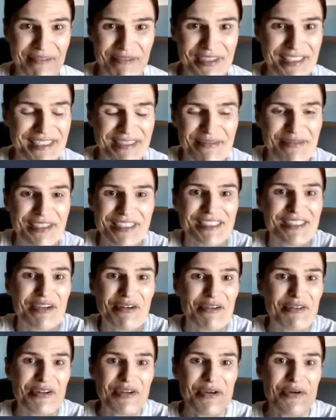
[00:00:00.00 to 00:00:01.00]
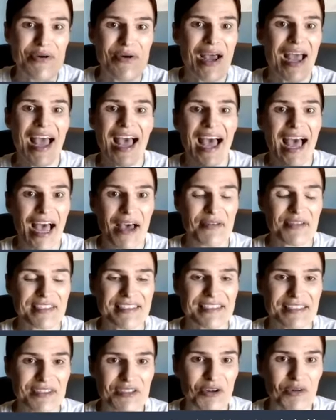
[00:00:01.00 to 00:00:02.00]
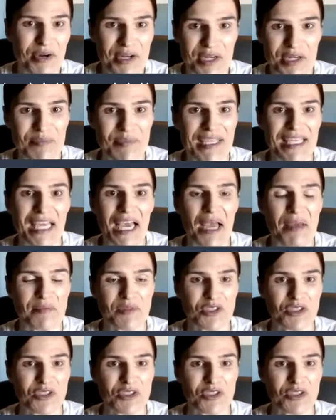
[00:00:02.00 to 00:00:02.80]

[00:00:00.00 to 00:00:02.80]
We don't know how this is going to be. I'm